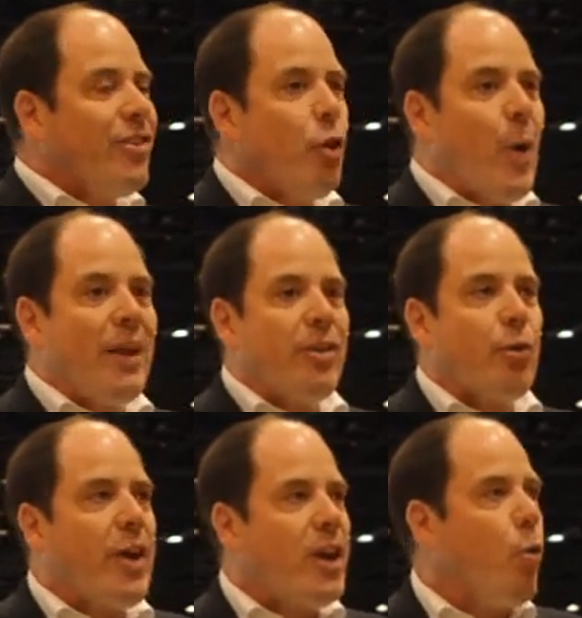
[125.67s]

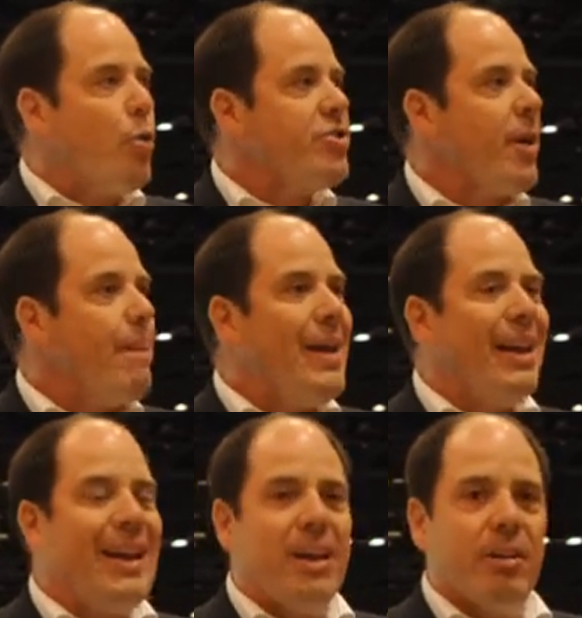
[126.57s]

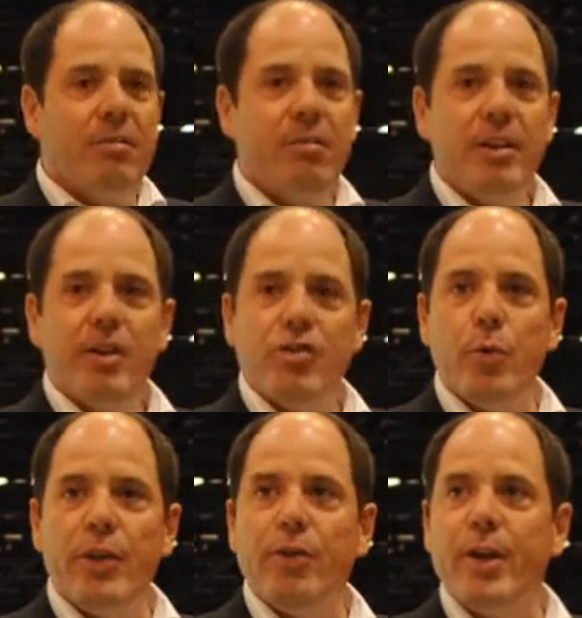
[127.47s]

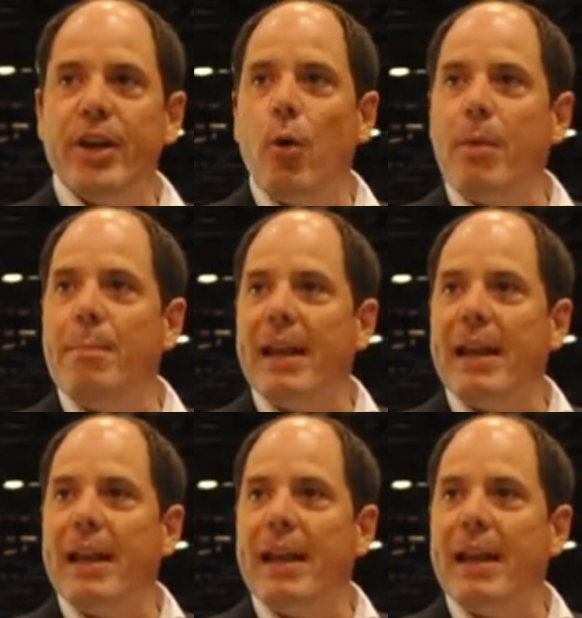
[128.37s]
2.75